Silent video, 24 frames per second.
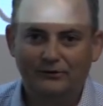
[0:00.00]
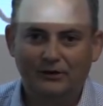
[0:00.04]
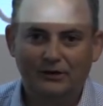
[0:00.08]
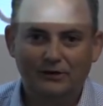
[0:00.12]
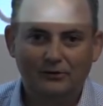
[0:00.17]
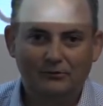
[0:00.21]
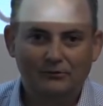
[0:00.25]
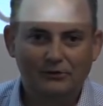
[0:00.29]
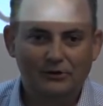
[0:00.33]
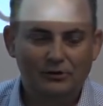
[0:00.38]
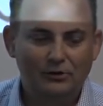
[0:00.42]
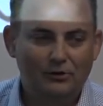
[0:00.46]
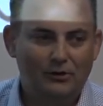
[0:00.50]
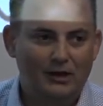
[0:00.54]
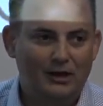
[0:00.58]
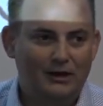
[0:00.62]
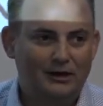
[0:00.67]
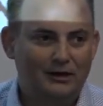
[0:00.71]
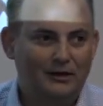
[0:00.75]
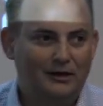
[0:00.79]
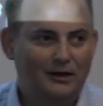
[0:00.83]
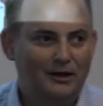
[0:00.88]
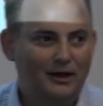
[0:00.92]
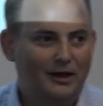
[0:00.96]
and I didn't really know how
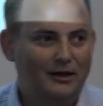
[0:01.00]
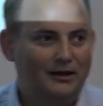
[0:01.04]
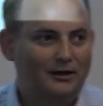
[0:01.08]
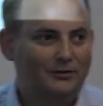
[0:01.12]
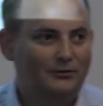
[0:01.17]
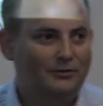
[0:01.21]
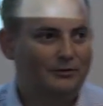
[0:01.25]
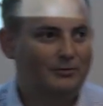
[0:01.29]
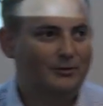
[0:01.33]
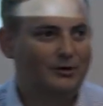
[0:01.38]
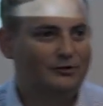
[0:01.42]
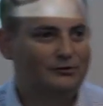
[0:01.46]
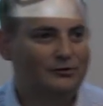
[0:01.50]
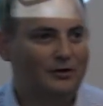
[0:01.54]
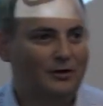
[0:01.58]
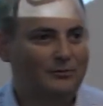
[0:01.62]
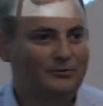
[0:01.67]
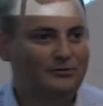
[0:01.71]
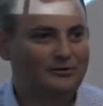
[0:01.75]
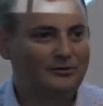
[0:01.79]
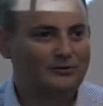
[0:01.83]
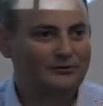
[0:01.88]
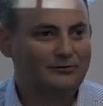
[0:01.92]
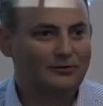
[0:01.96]
to cut it with my
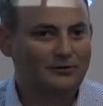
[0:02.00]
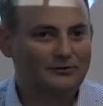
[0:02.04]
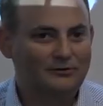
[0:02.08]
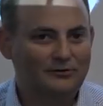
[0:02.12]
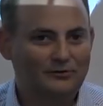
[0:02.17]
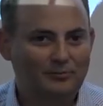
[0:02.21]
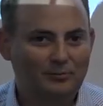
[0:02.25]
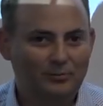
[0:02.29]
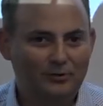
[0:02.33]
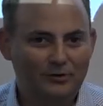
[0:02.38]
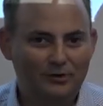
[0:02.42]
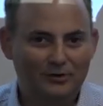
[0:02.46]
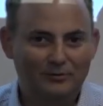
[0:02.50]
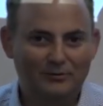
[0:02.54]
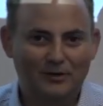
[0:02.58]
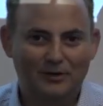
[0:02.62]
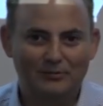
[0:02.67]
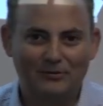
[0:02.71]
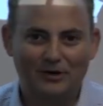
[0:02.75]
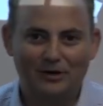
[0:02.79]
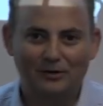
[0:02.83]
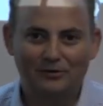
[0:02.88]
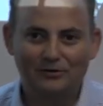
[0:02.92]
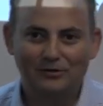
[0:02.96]
chopsticks, so I just put it in my
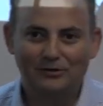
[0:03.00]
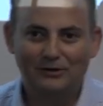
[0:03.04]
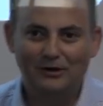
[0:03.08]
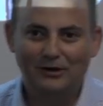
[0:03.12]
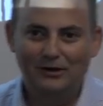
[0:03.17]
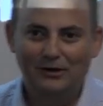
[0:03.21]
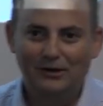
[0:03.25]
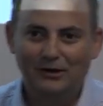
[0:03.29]
mouth